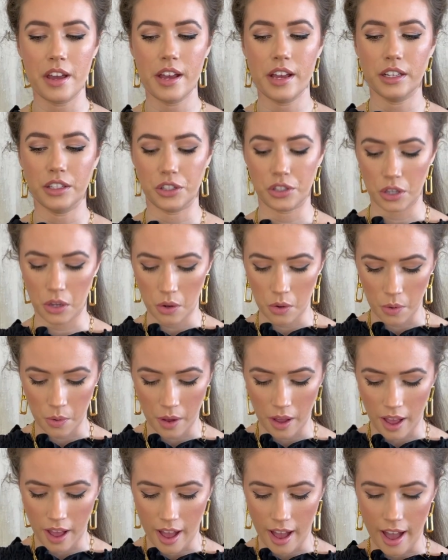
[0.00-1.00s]
So
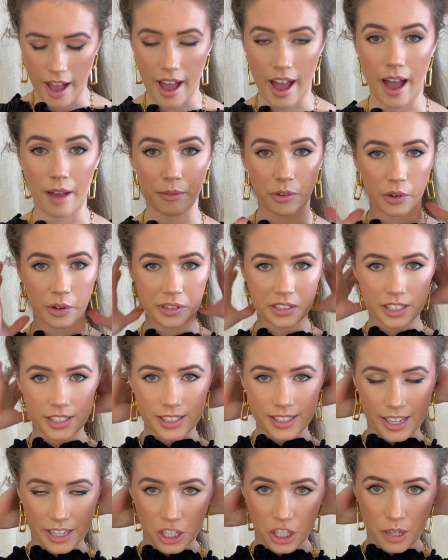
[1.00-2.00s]
I'm going to
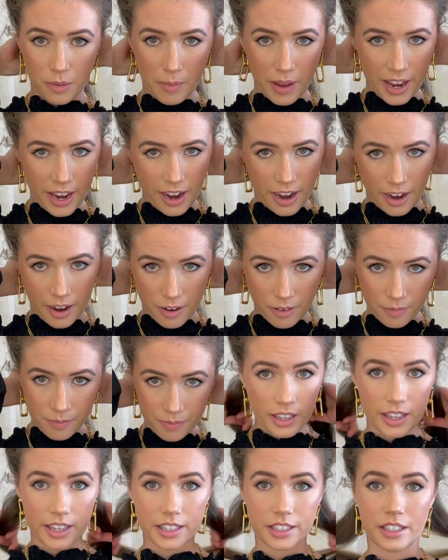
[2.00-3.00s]
section my hair
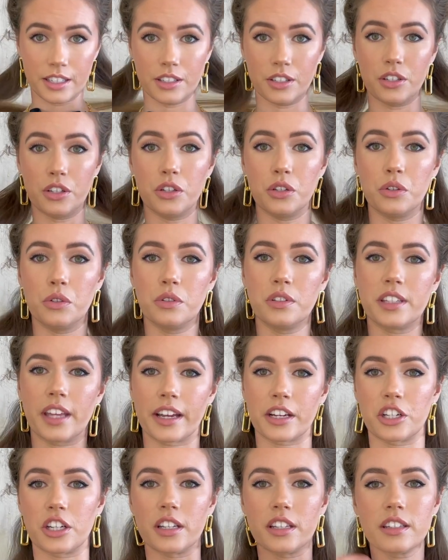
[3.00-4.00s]
into 2
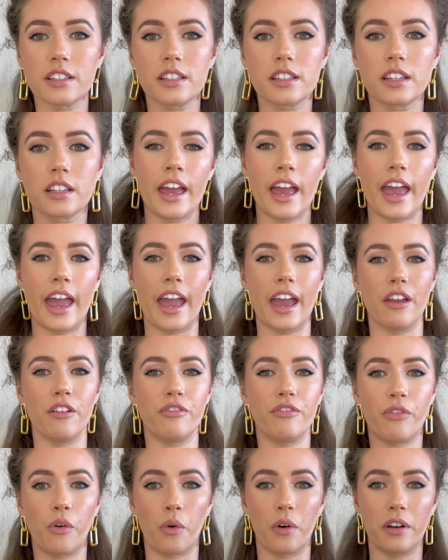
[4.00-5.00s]
sections. And
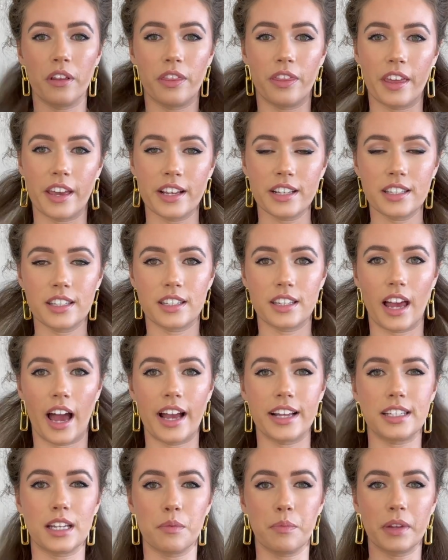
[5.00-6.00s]
for this, I
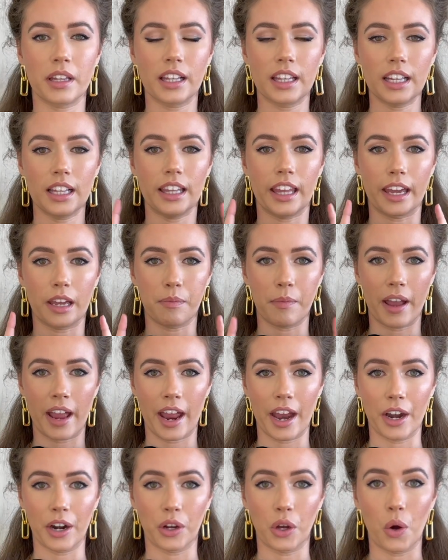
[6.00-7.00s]
typically like my
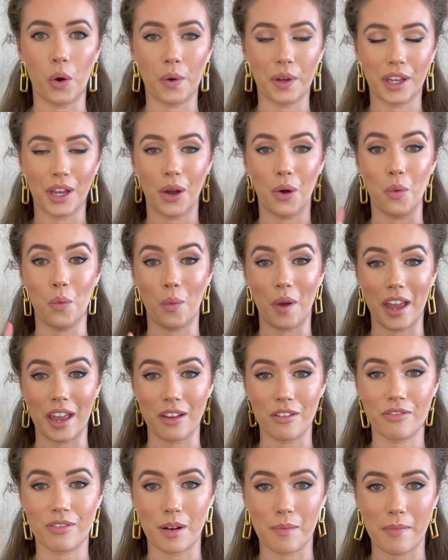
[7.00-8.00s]
hair going away
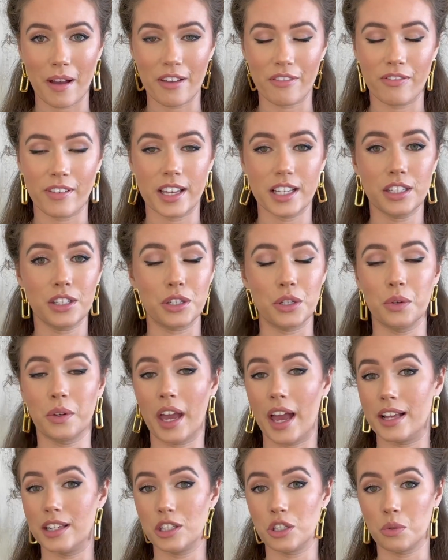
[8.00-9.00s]
from my face. You
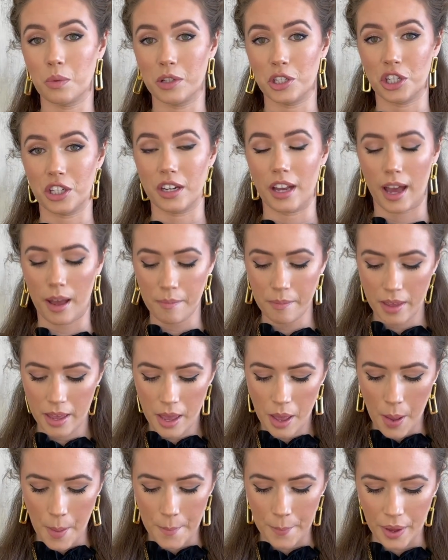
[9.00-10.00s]
can switch it up,
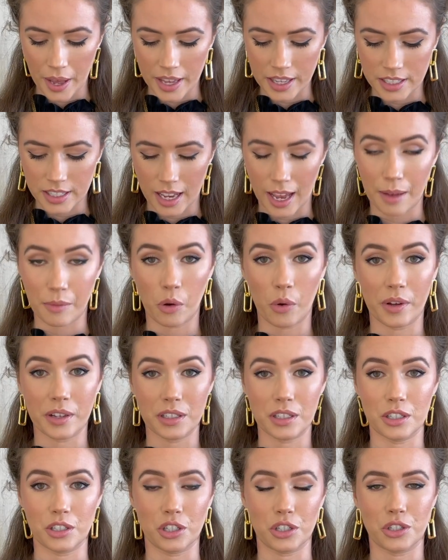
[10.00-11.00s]
but I'm going
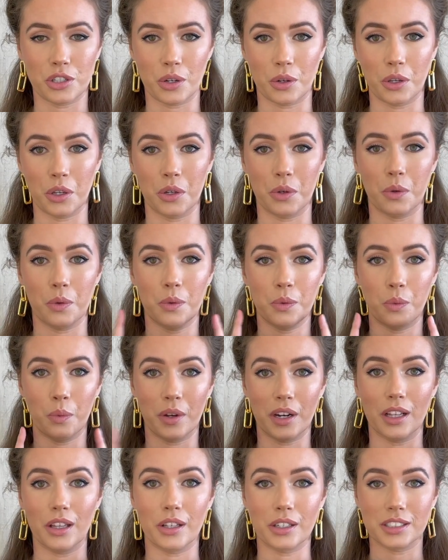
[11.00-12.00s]
to just show you what
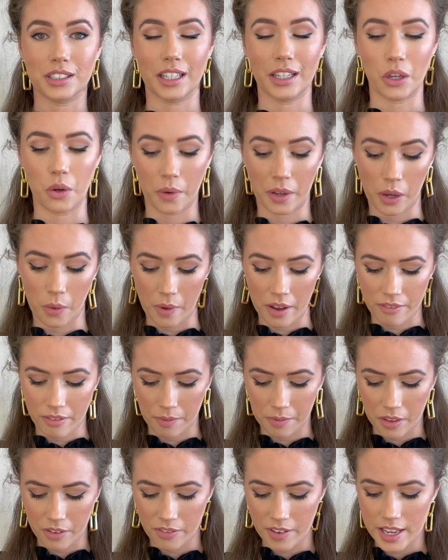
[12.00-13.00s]
it looks like going away from
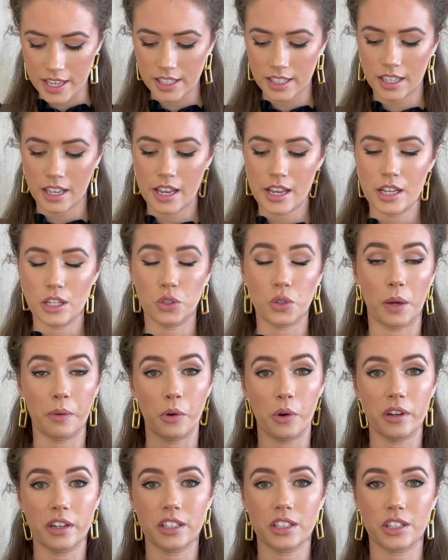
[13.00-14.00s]
the face. So I'm
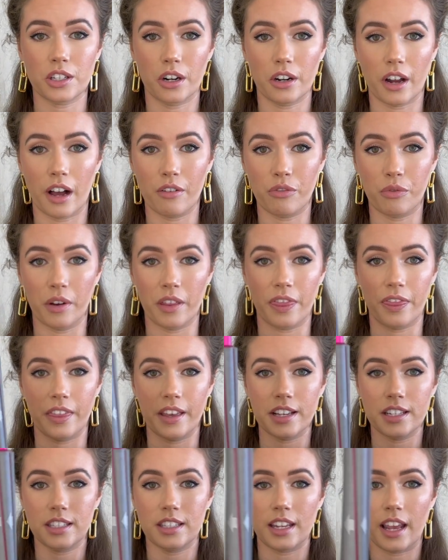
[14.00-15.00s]
going to start off with
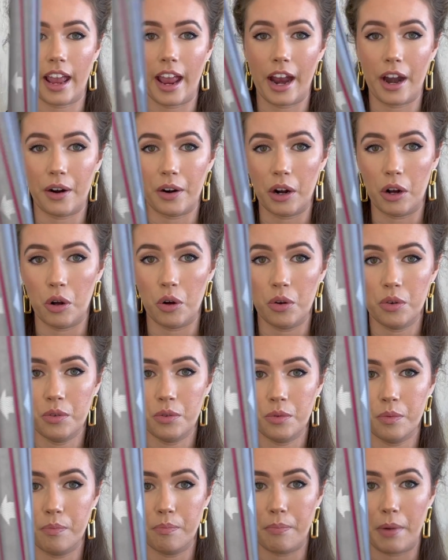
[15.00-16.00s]
this arrow
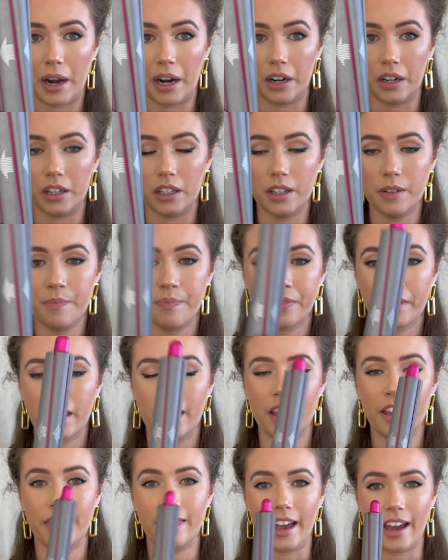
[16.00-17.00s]
barrel
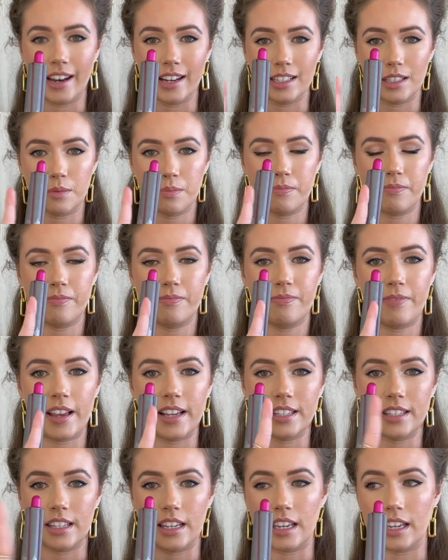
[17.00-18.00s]
that is
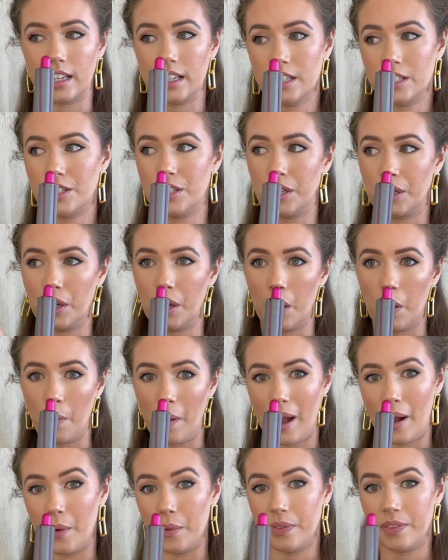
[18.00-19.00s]
facing to go
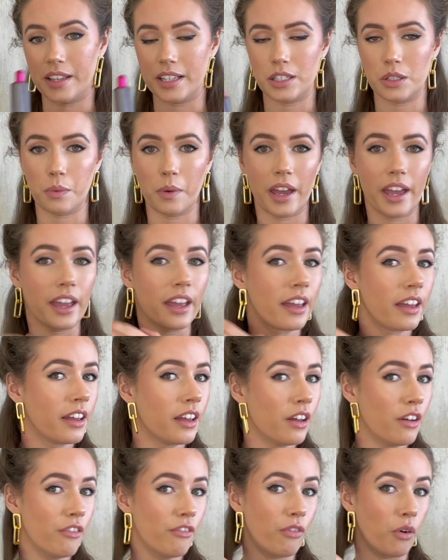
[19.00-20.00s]
out this way
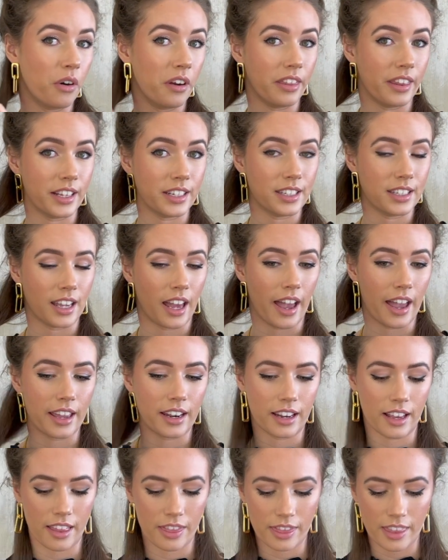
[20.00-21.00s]
for this side.
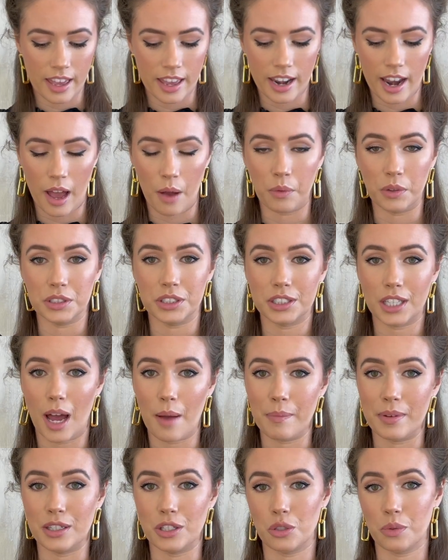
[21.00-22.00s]
And then I will
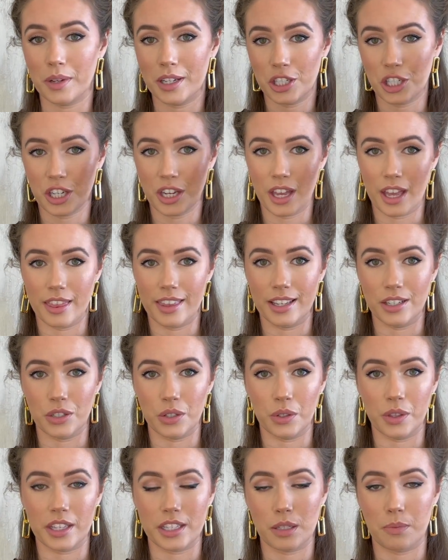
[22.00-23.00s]
stop and switch and then
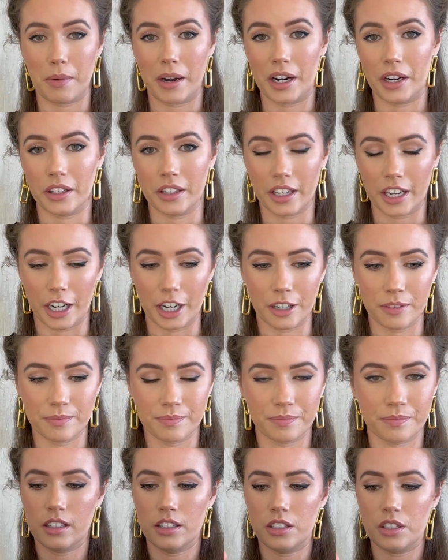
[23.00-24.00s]
do this barrel here.
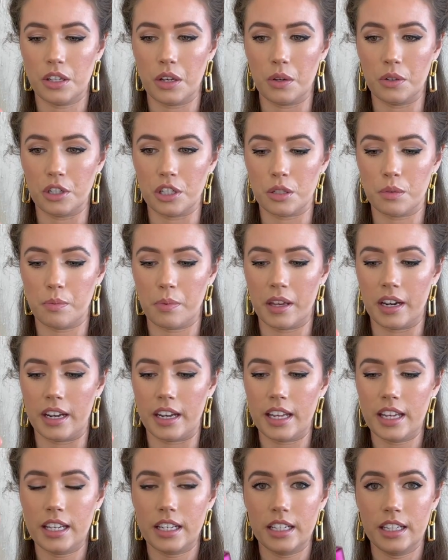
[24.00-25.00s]
So just put it
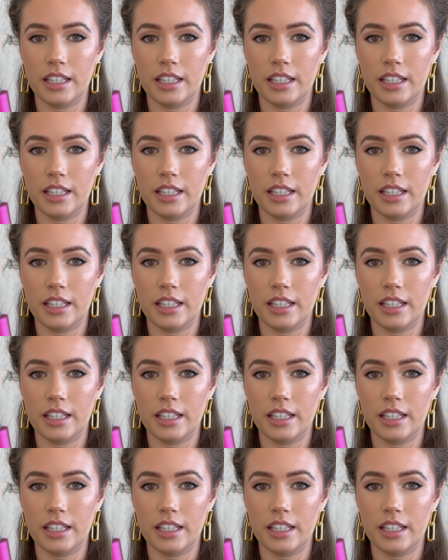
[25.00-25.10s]
in.